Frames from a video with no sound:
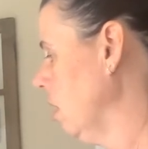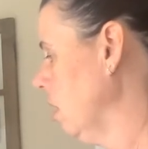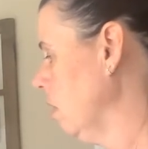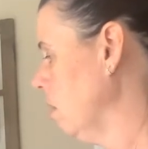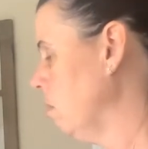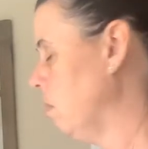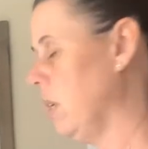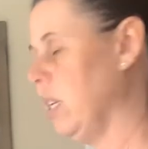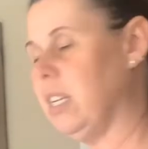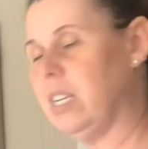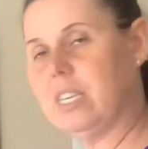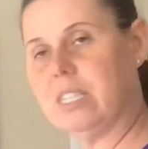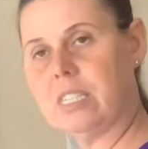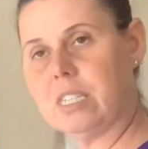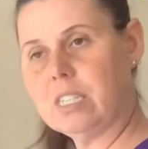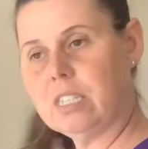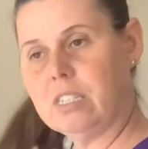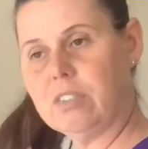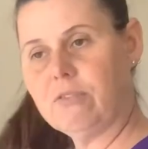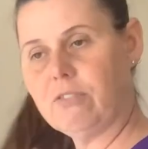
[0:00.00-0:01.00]
But
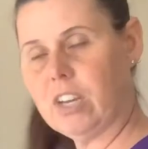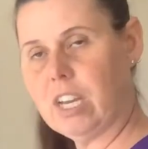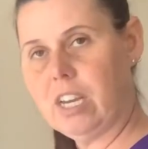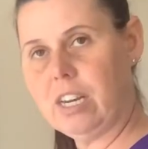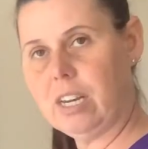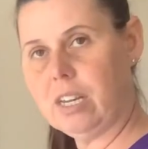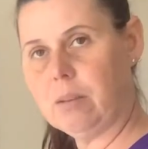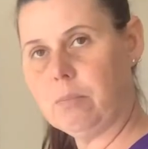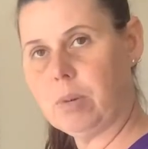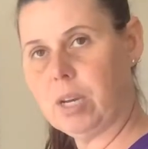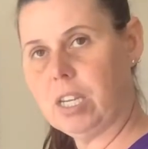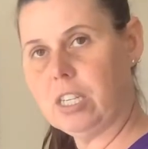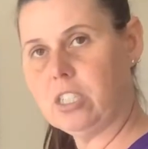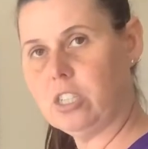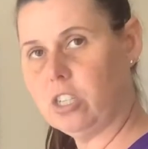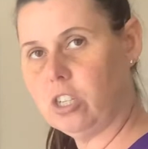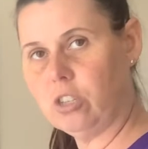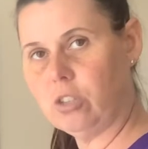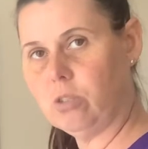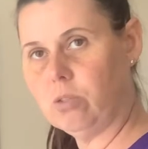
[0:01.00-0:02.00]
isn't dividing by
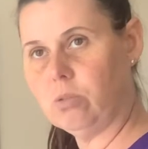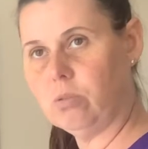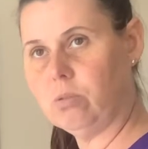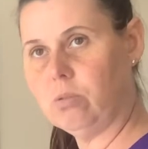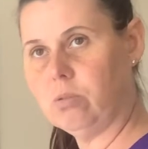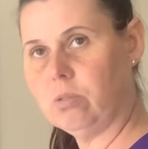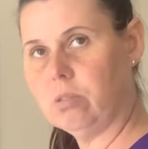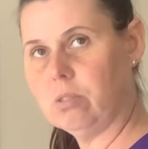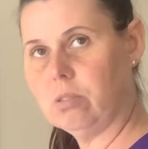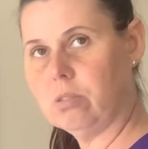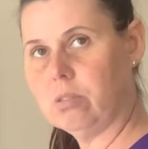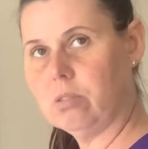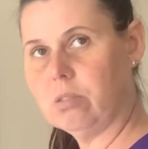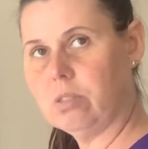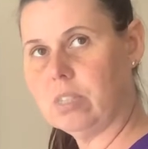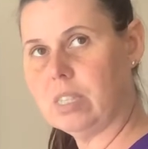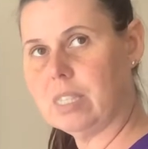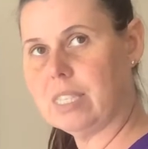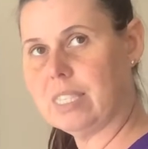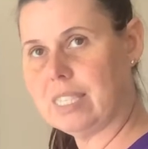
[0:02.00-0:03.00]
2
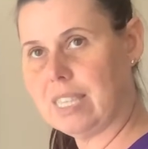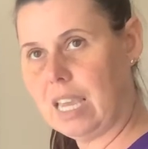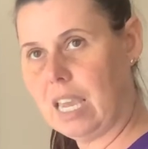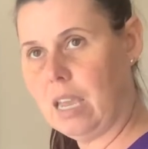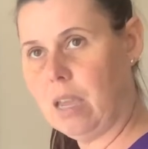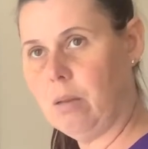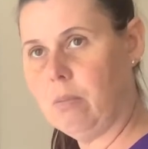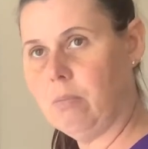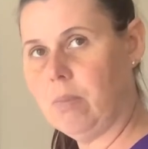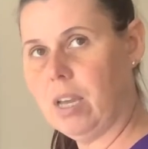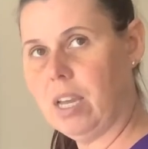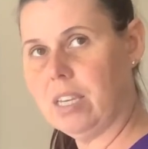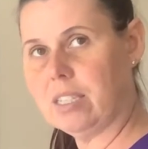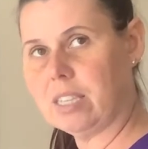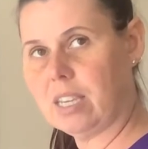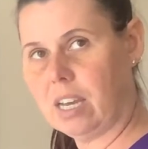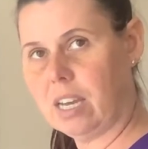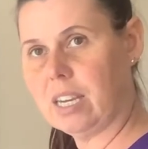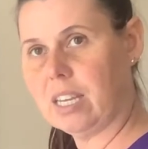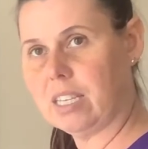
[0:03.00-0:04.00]
the same as
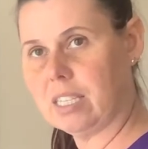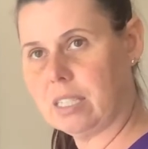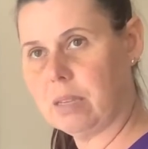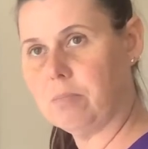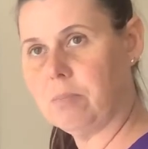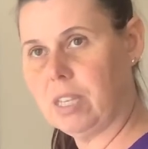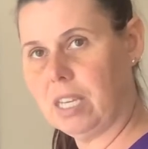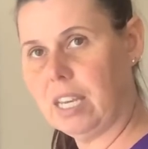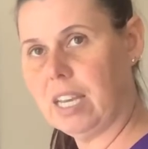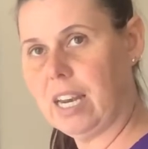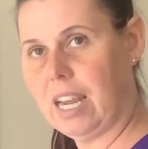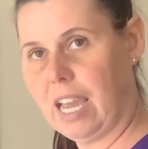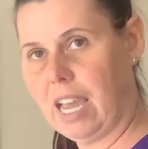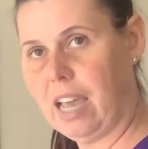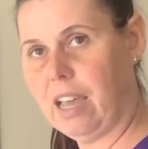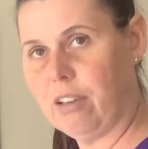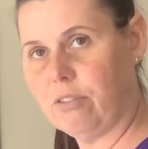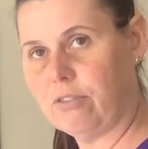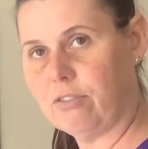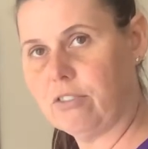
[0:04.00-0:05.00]
cutting something in
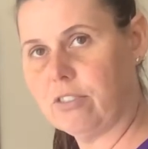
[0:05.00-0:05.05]
half?